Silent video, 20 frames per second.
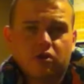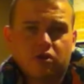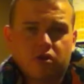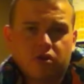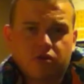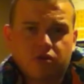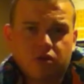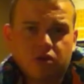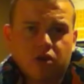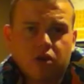
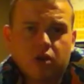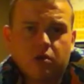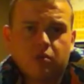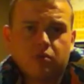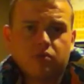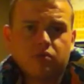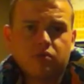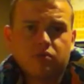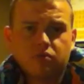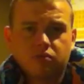They're
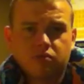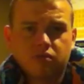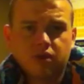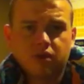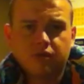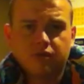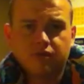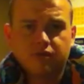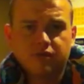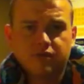reliable.
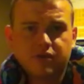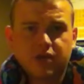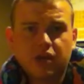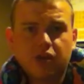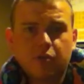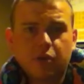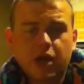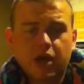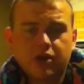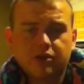They've
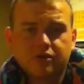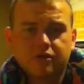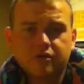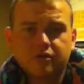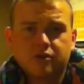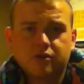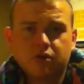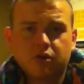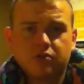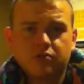saved my ass a few
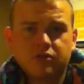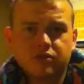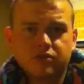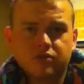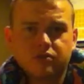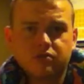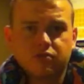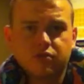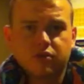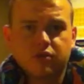times
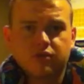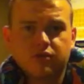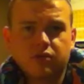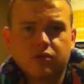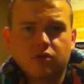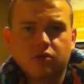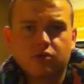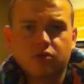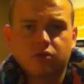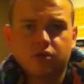when I've
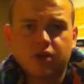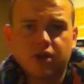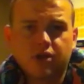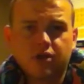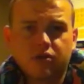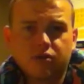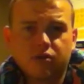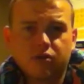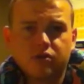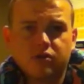got caught out in
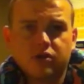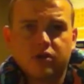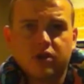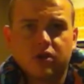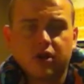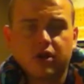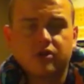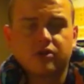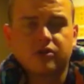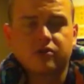the woods, and
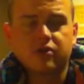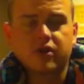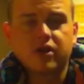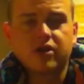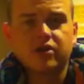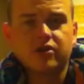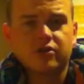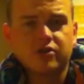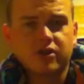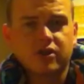like, because around
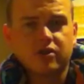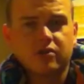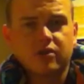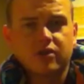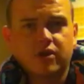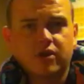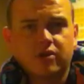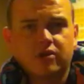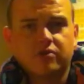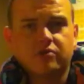in New Zealand
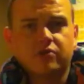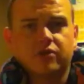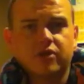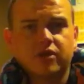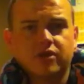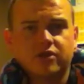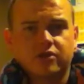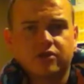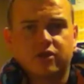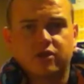you get some
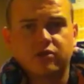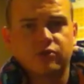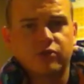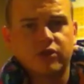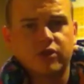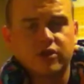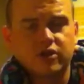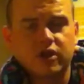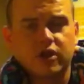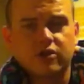pretty extreme
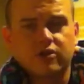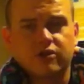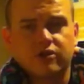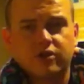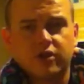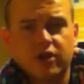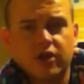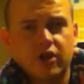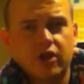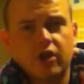weather changes.
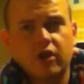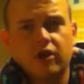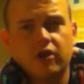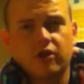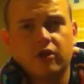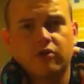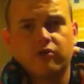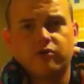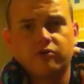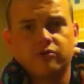You can
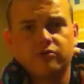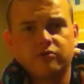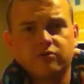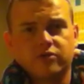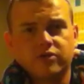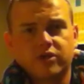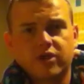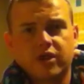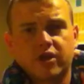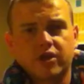go from
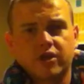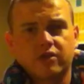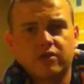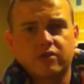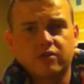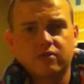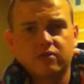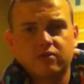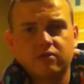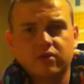
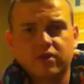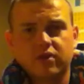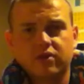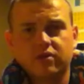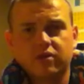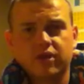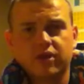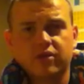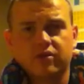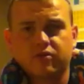sunny and
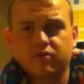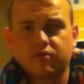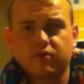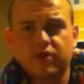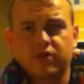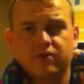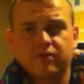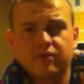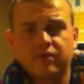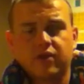like
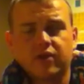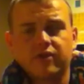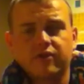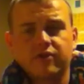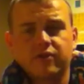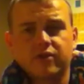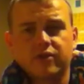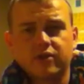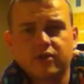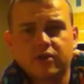25,
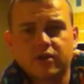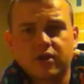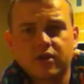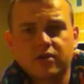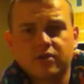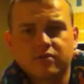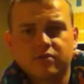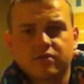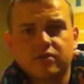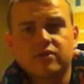30
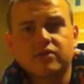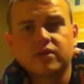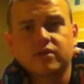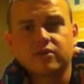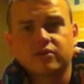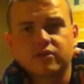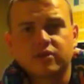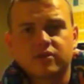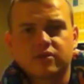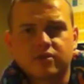degrees
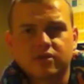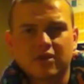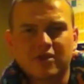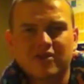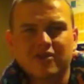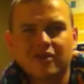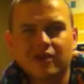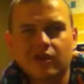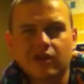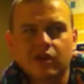Celsius, so
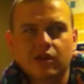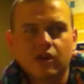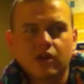that's like